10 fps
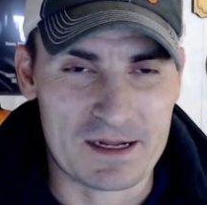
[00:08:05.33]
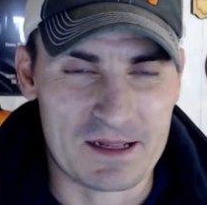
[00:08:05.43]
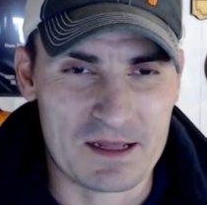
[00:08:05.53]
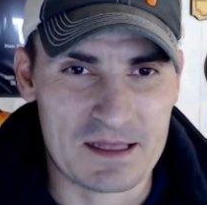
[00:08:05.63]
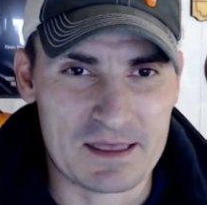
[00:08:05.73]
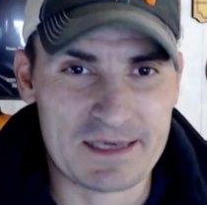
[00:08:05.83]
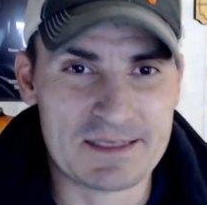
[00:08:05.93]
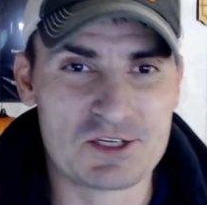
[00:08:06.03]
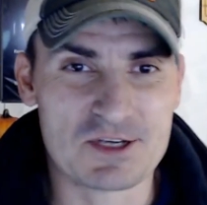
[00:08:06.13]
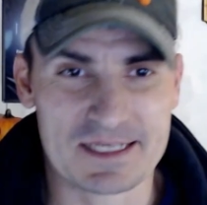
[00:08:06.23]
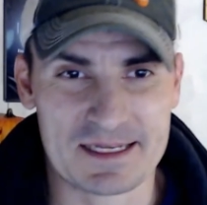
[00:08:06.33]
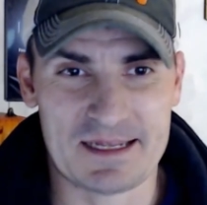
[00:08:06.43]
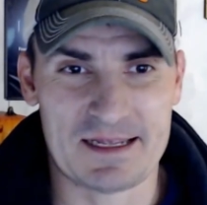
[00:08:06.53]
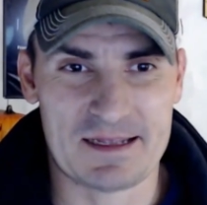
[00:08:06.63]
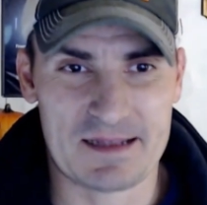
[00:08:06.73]
He's just
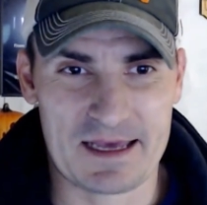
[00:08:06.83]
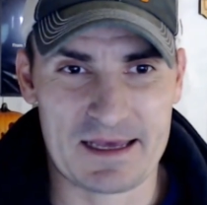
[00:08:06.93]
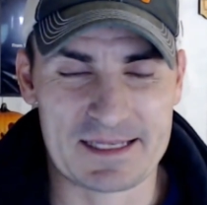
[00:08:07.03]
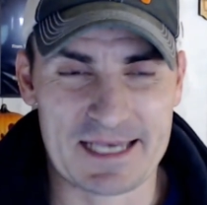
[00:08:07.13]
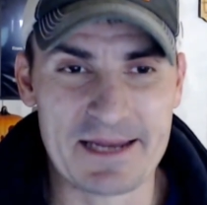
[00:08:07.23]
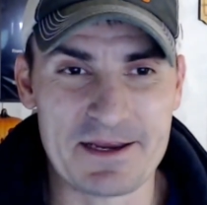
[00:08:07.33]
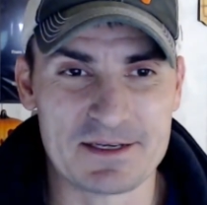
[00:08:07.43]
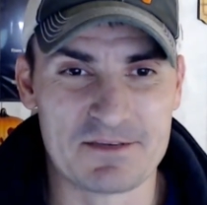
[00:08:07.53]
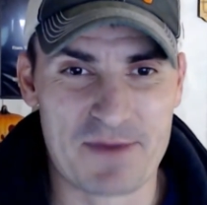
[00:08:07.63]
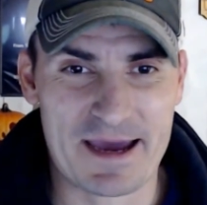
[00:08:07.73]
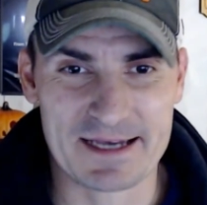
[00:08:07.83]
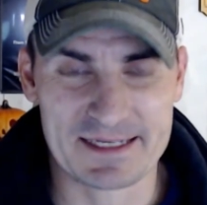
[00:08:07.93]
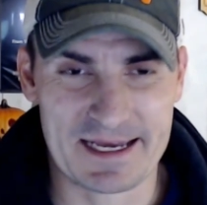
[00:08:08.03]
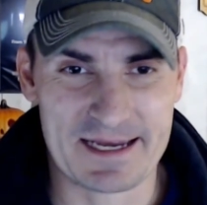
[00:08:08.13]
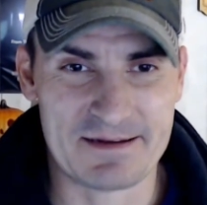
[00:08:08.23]
10 years have passed
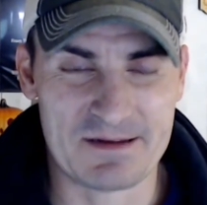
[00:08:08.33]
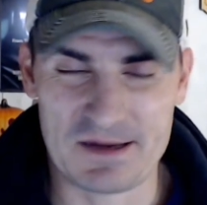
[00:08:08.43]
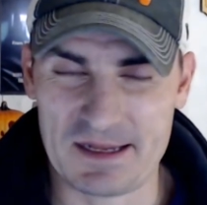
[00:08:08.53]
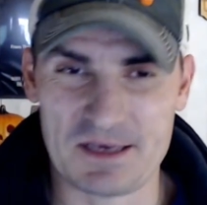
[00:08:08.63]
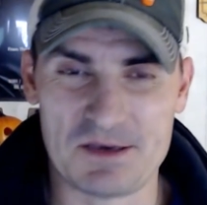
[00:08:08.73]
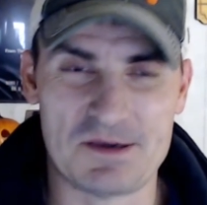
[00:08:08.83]
and, he